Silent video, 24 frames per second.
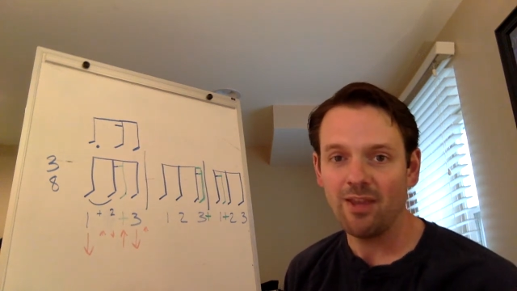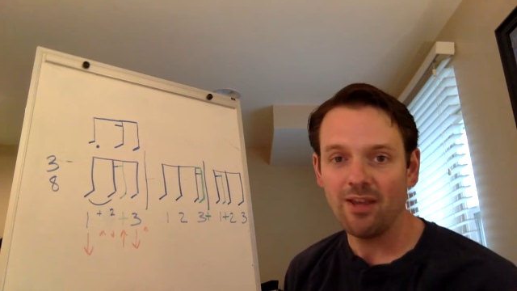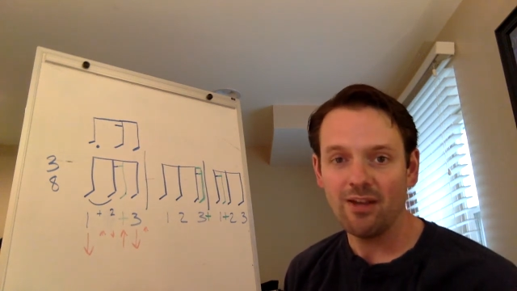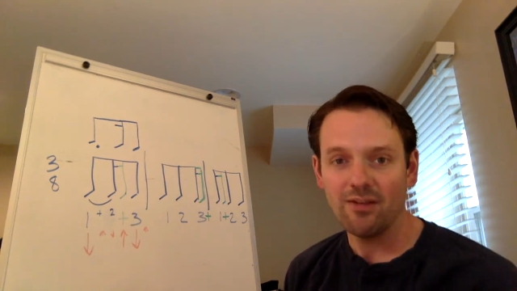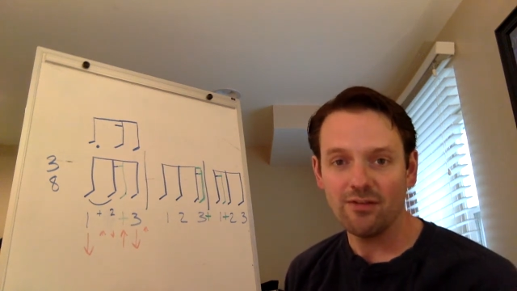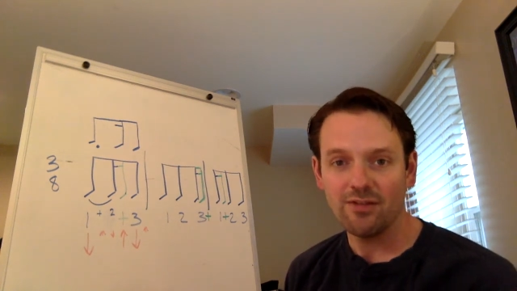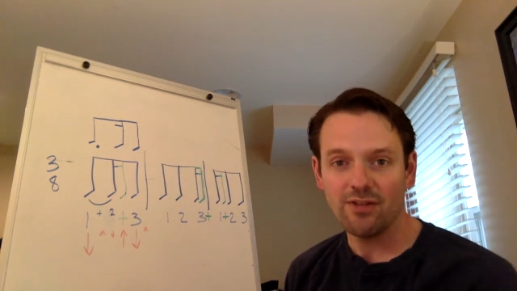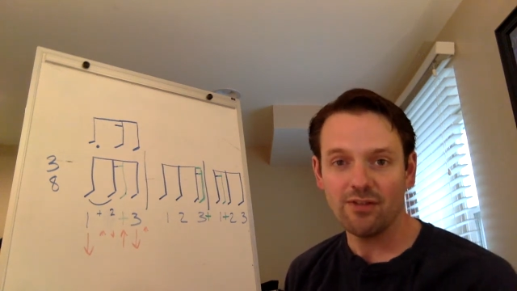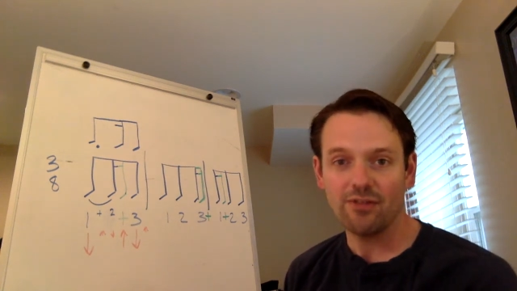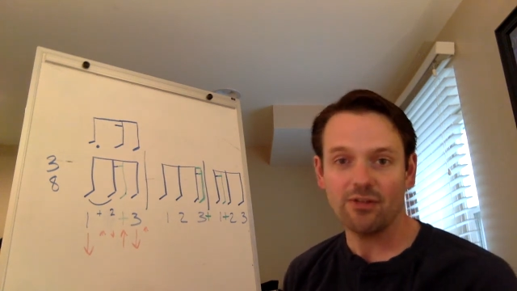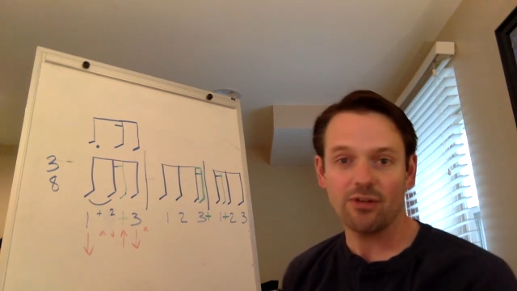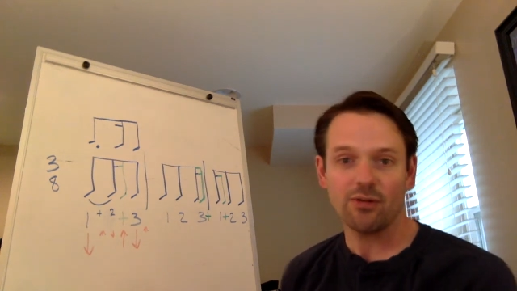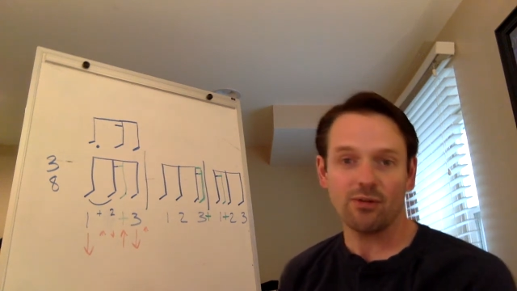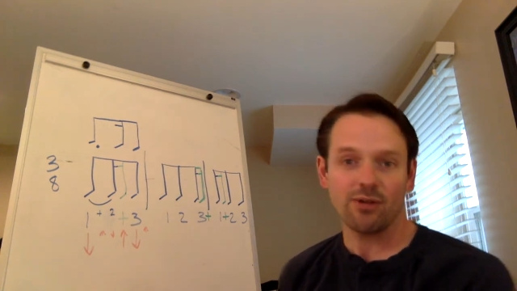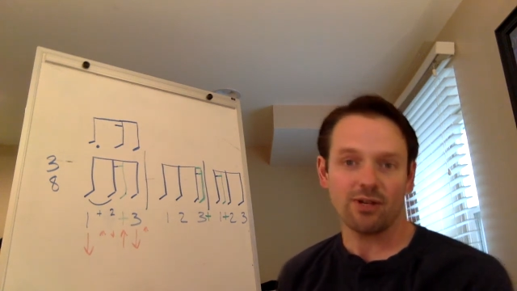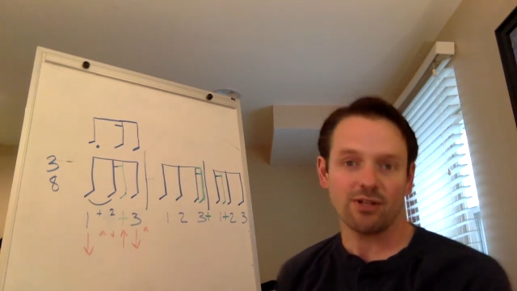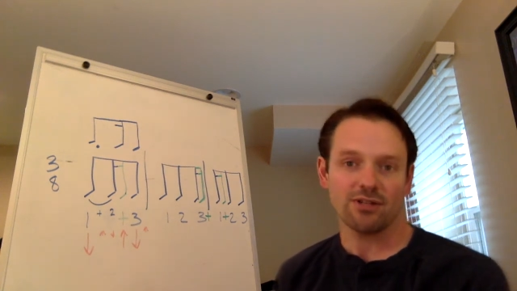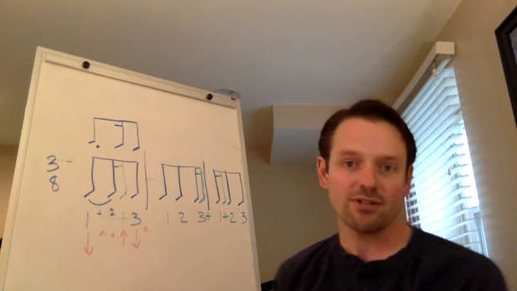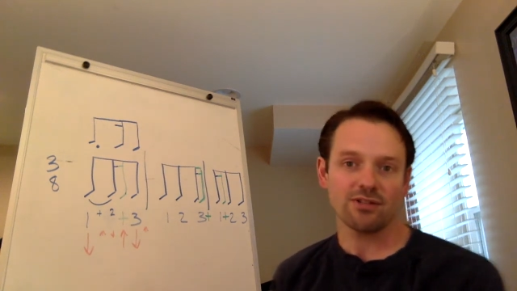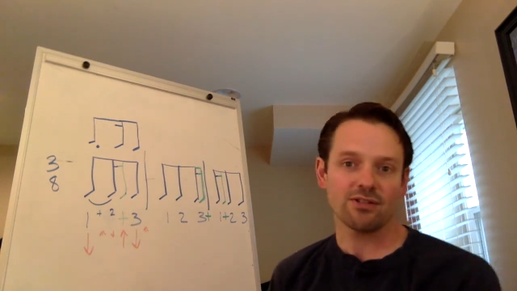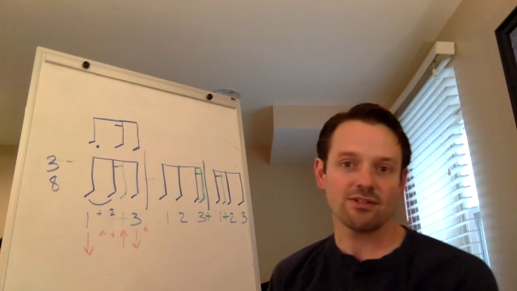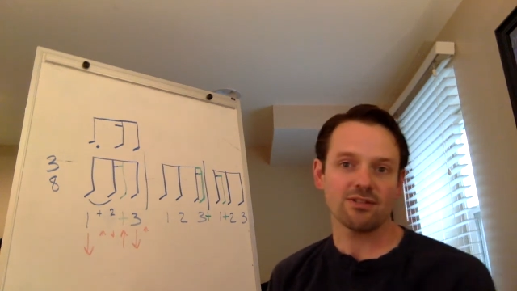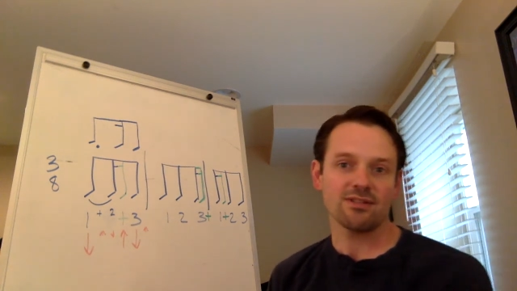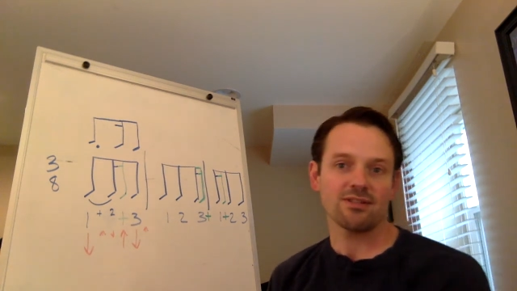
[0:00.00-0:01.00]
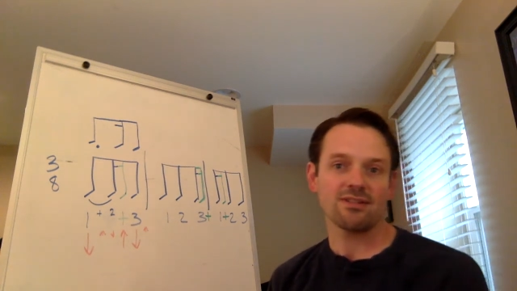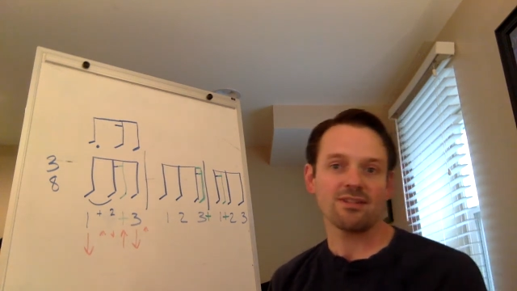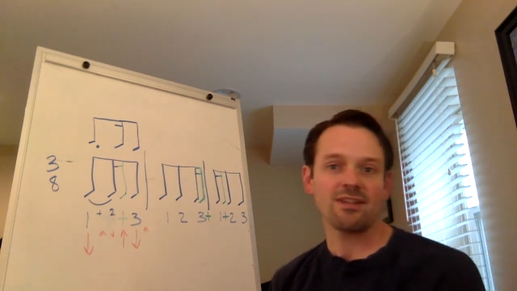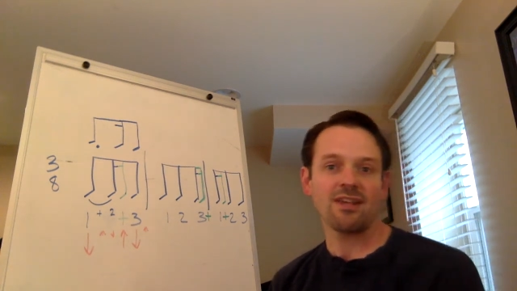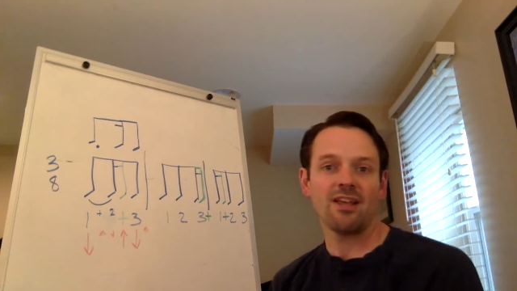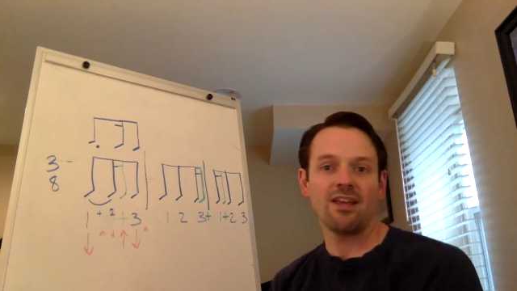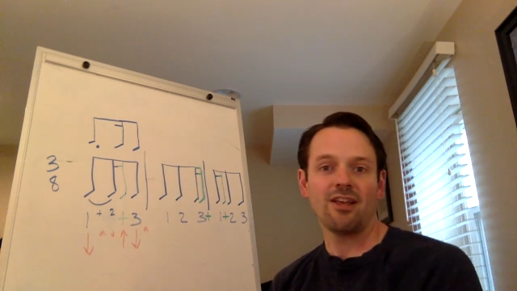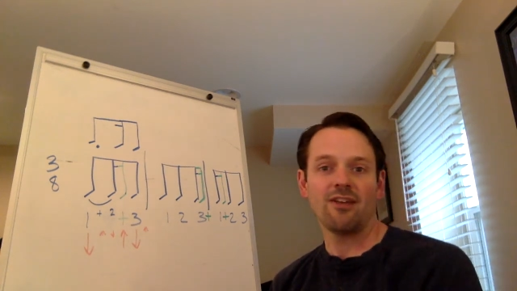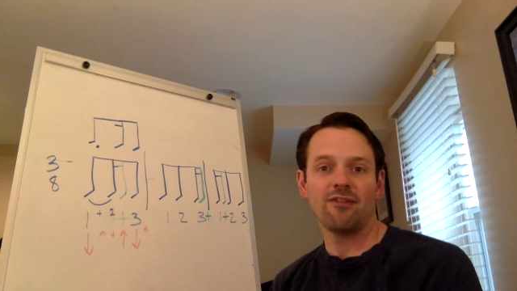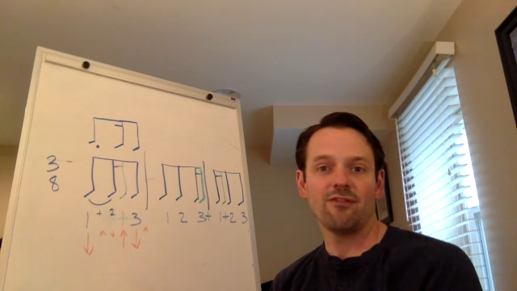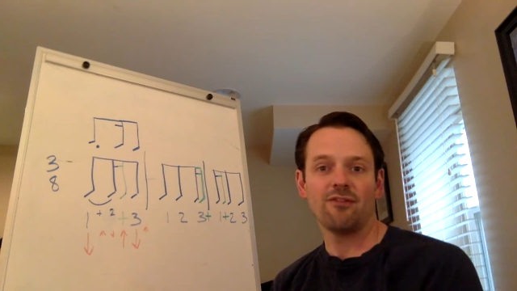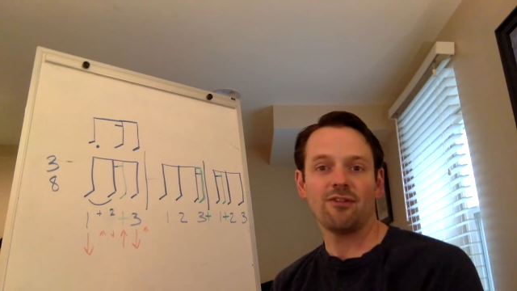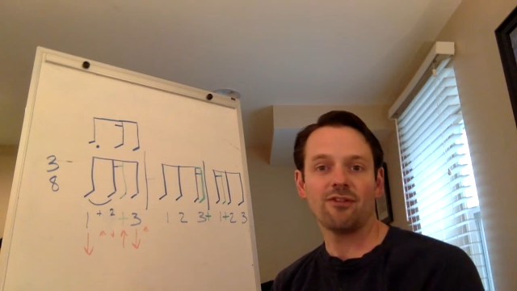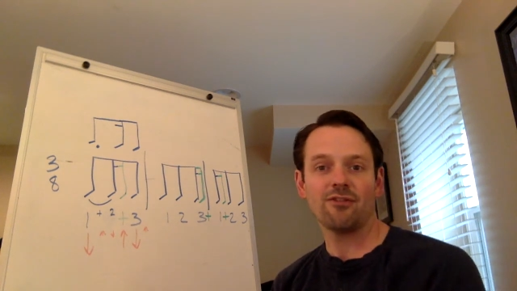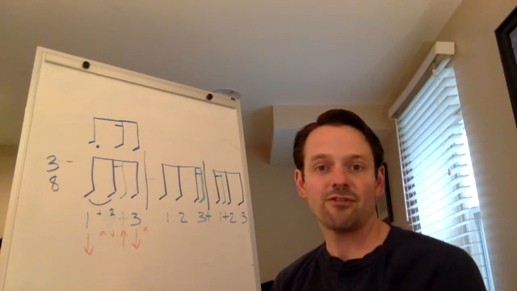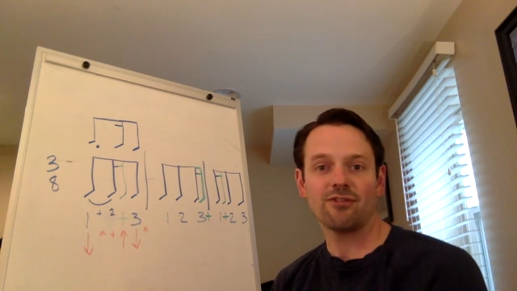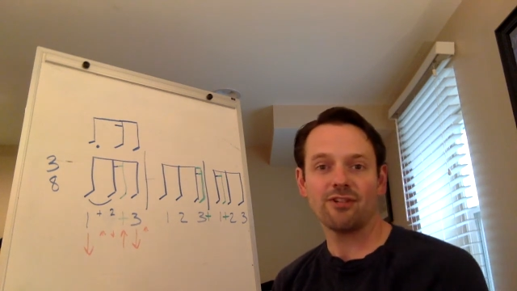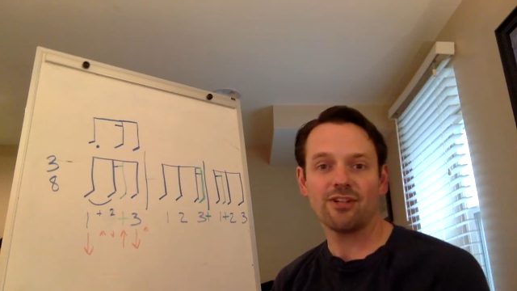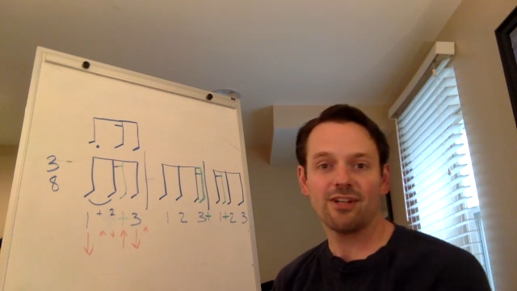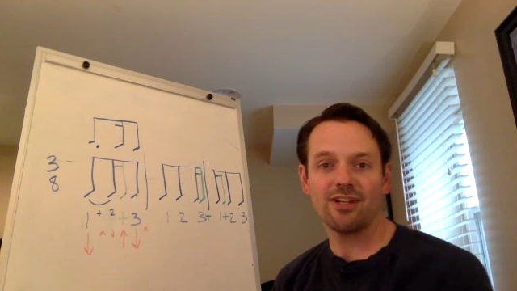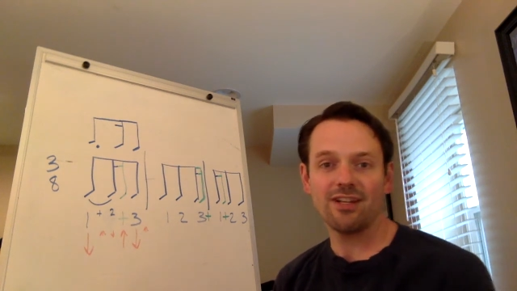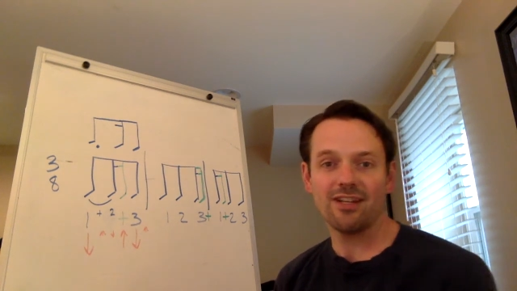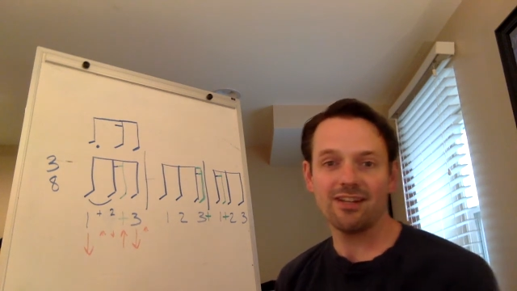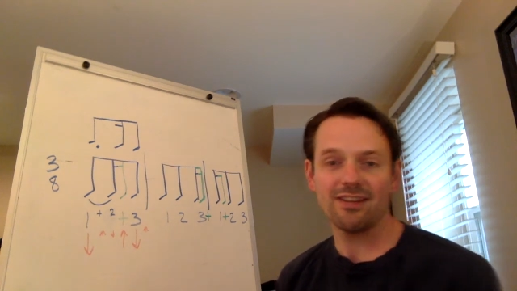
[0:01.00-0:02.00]
If you have any questions, feel free
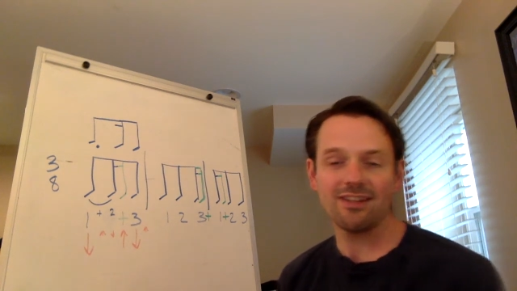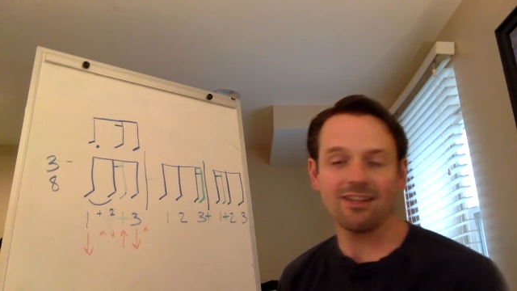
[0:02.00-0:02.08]
to hit